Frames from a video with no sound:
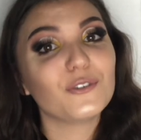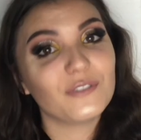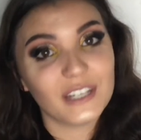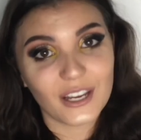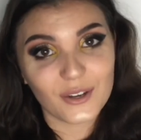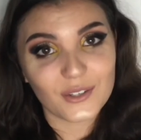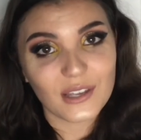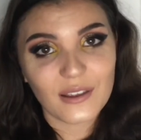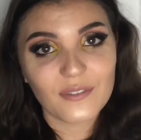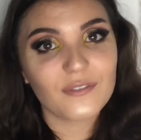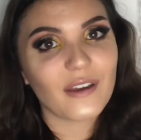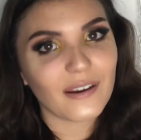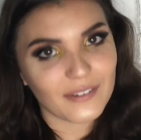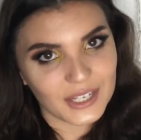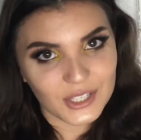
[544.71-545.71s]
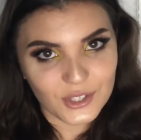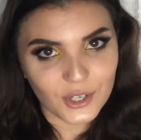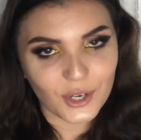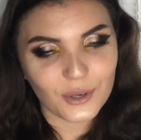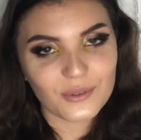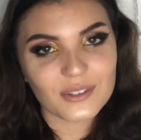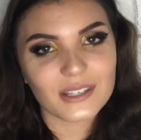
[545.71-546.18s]
videos very
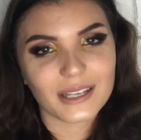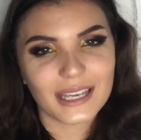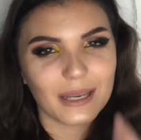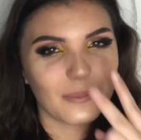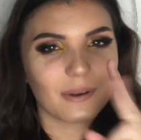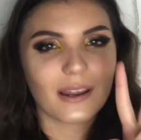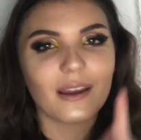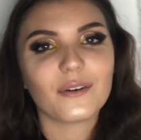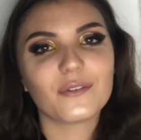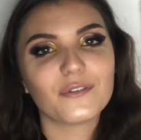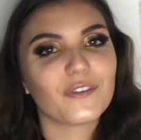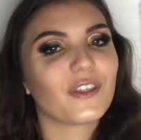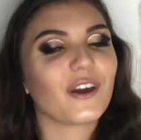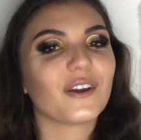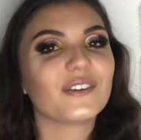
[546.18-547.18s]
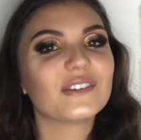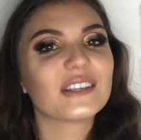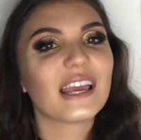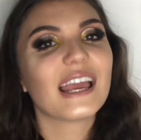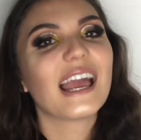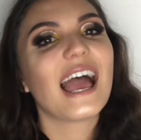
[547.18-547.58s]
soon, so keep an eye out for those.